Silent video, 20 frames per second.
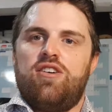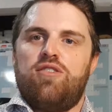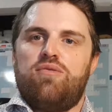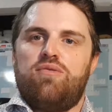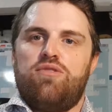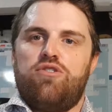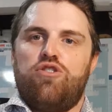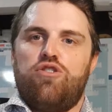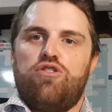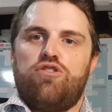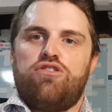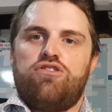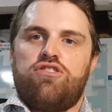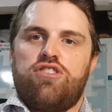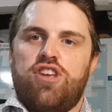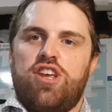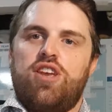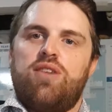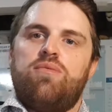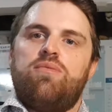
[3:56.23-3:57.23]
Those
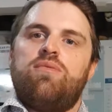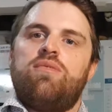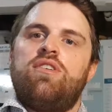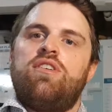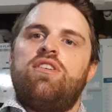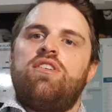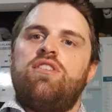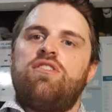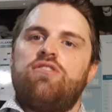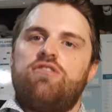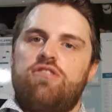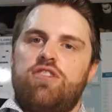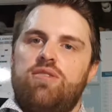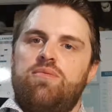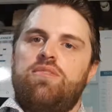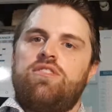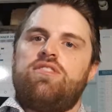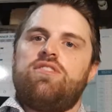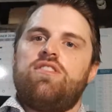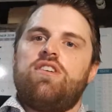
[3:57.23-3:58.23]
same
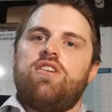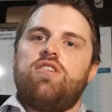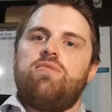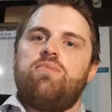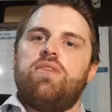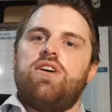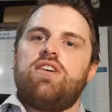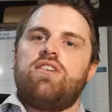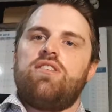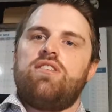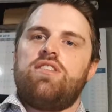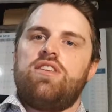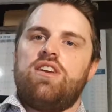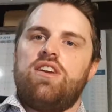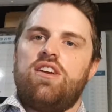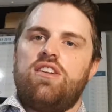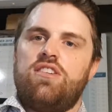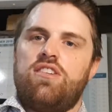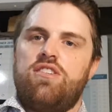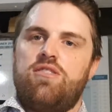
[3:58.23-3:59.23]
treatments, started back on the
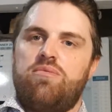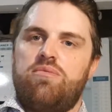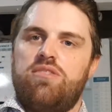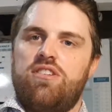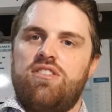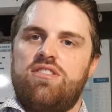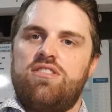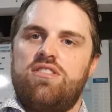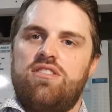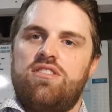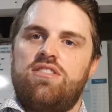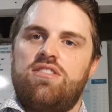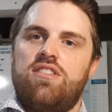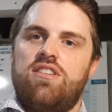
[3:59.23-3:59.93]
antidepressants